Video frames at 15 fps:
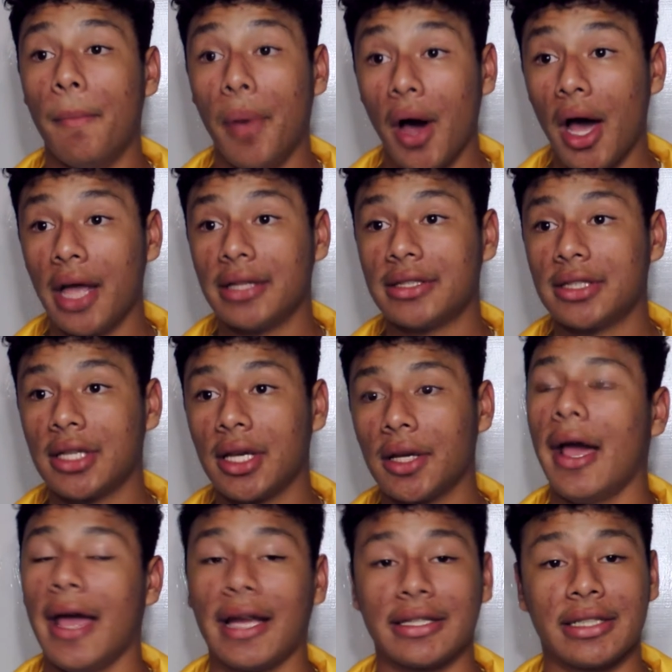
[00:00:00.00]
but
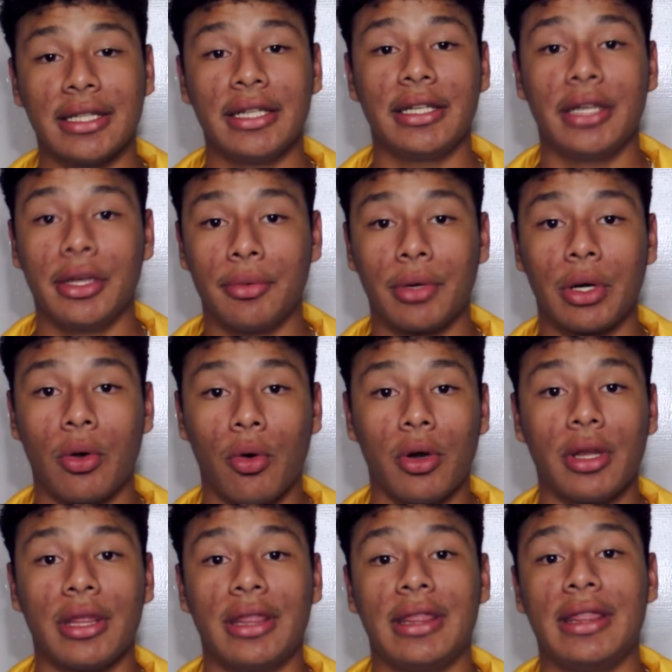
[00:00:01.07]
I actually did
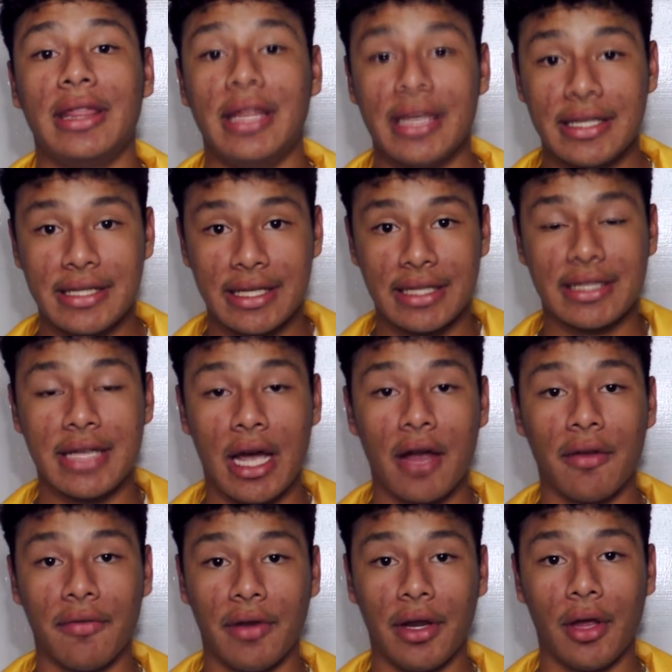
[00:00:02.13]
record this
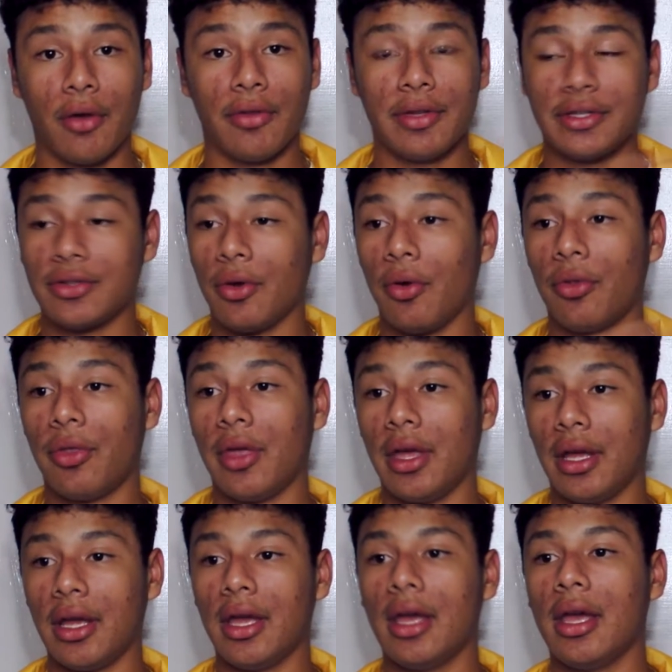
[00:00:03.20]
entire video, this whole
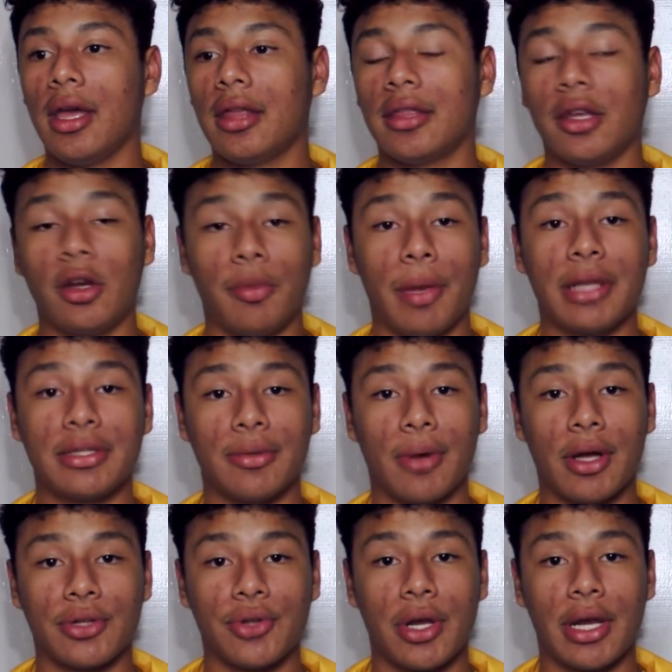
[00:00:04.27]
thing that you're about to
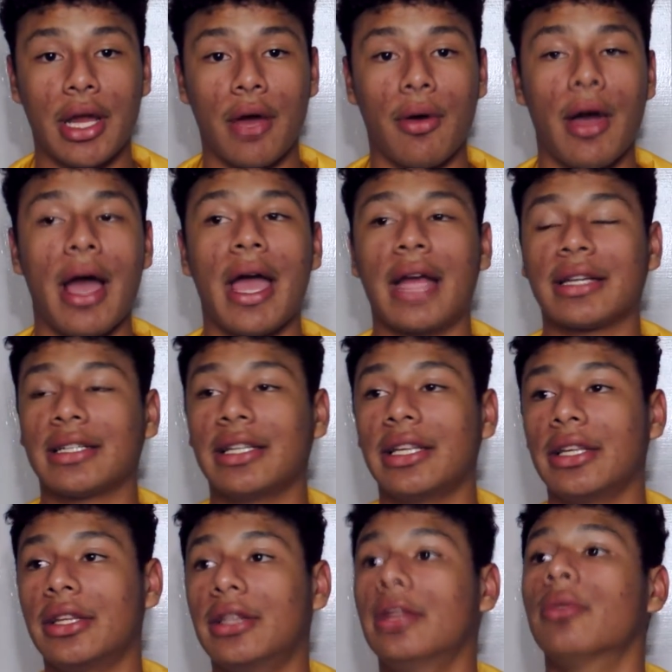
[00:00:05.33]
watch right now. I
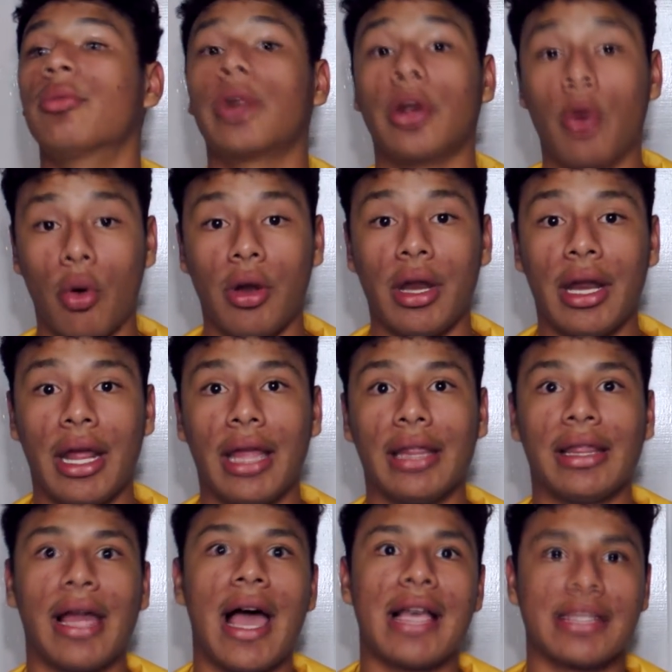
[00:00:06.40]
actually recorded it
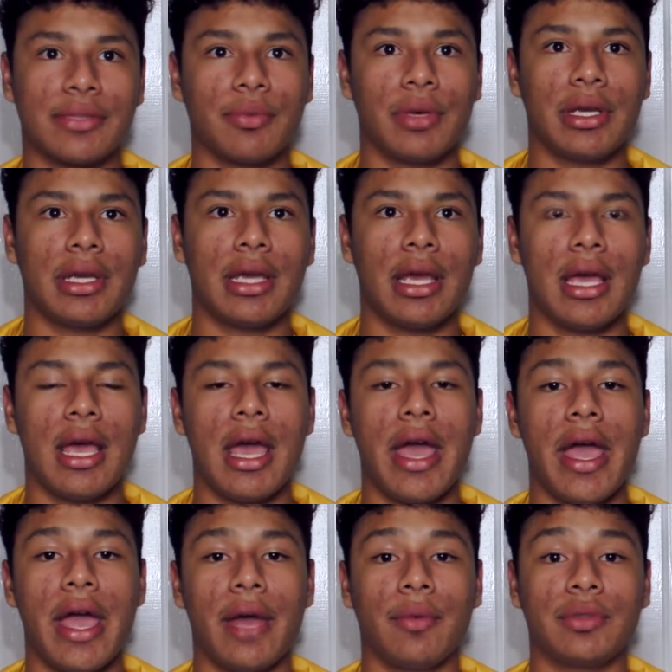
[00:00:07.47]
last week
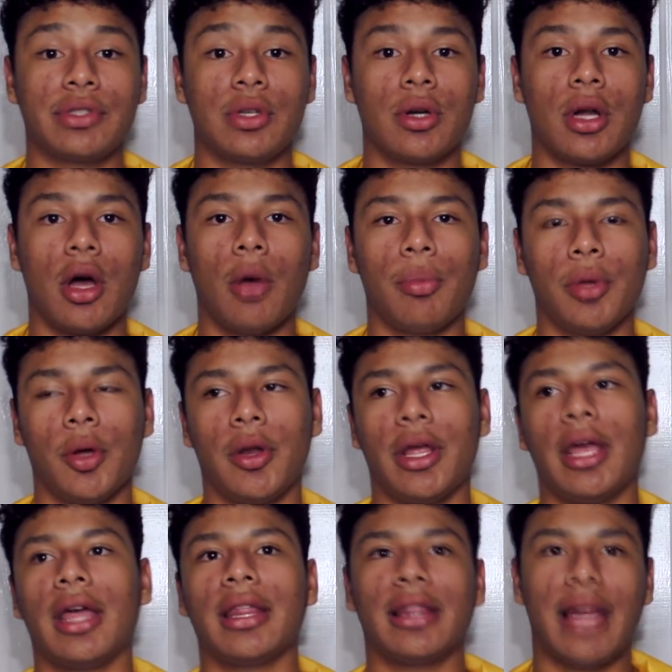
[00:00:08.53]
and was gonna upload
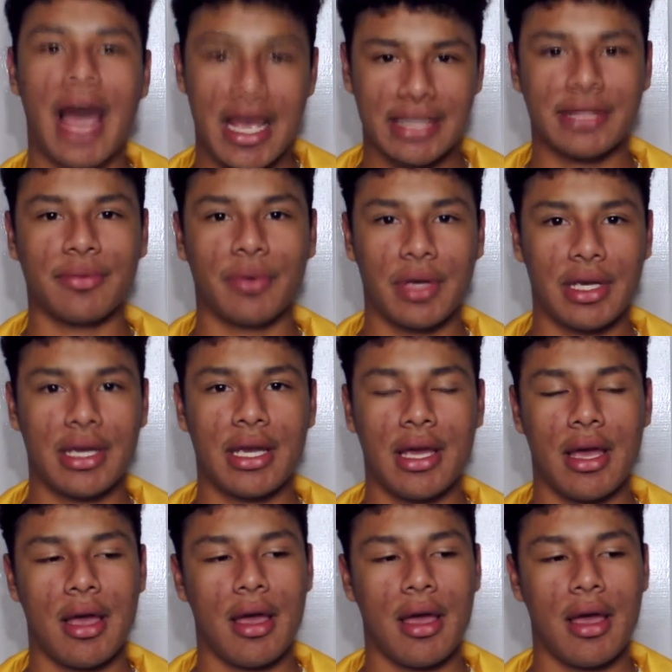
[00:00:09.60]
it last week,